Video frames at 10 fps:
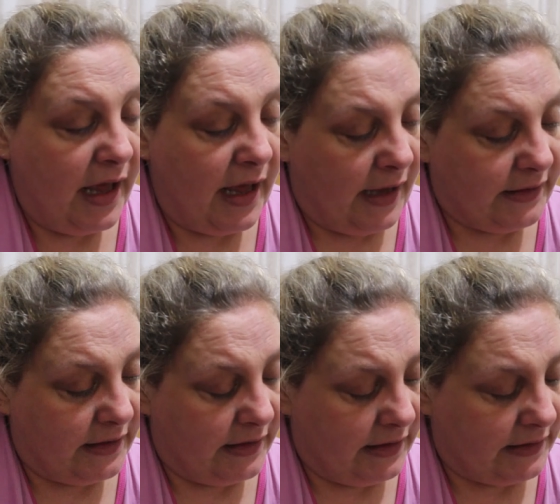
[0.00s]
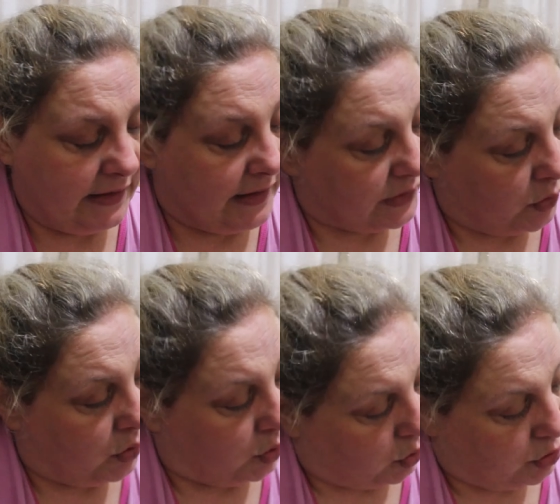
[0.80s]
and this is
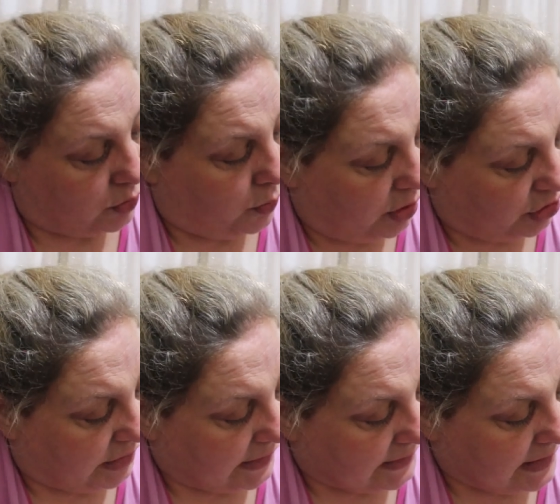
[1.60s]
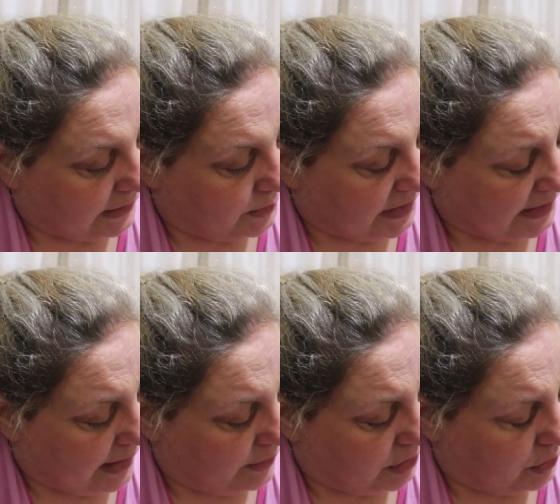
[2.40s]
called What She Does Next Will
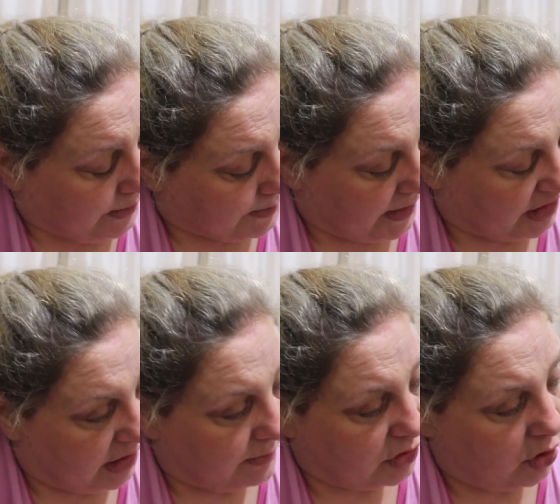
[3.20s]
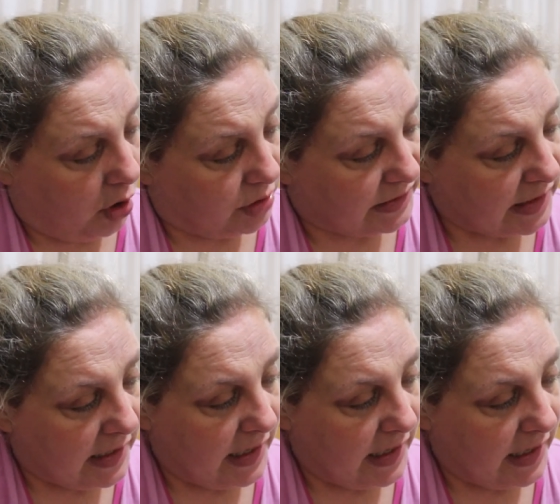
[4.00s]
Astound You. It's by James Goss.